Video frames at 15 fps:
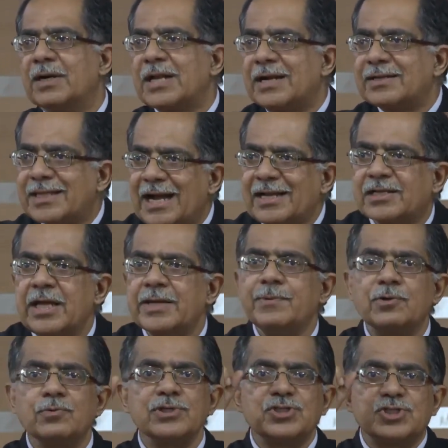But at that time,
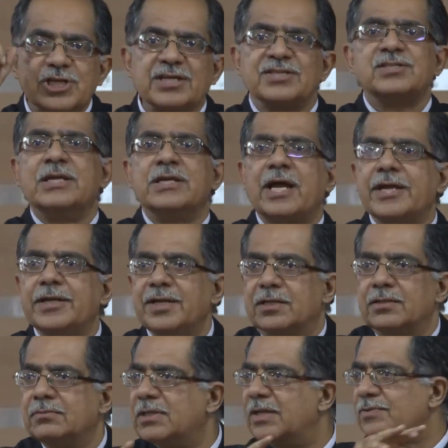it was just an
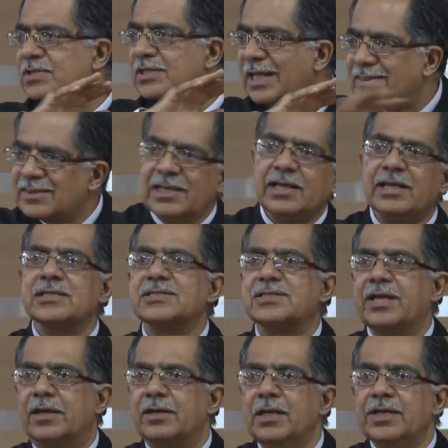idea. There was nothing else
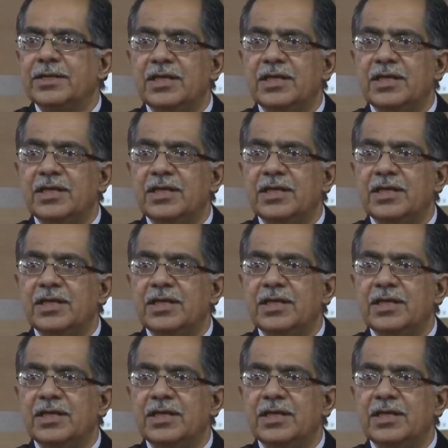there.